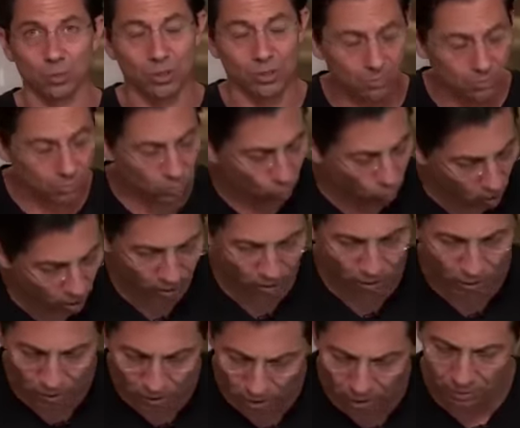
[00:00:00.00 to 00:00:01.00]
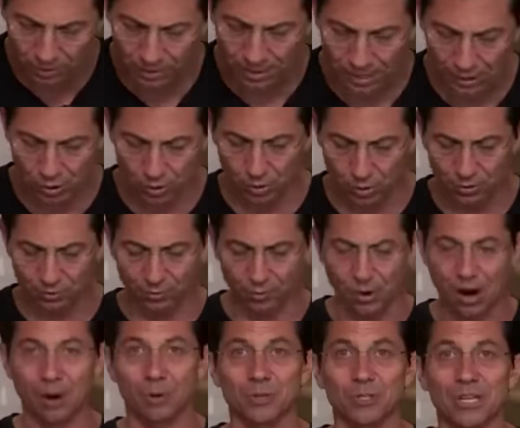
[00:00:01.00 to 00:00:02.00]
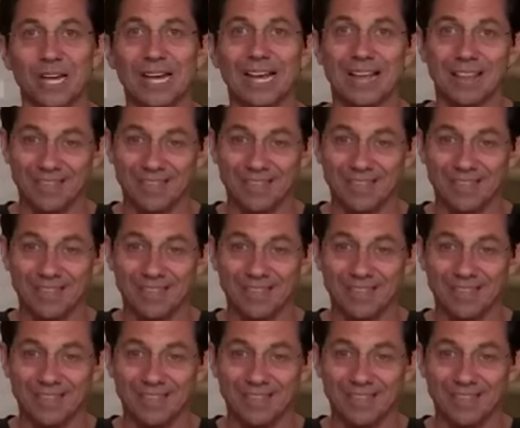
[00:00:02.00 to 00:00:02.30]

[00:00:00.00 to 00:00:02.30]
What, what are you going to do in the next 24 hours?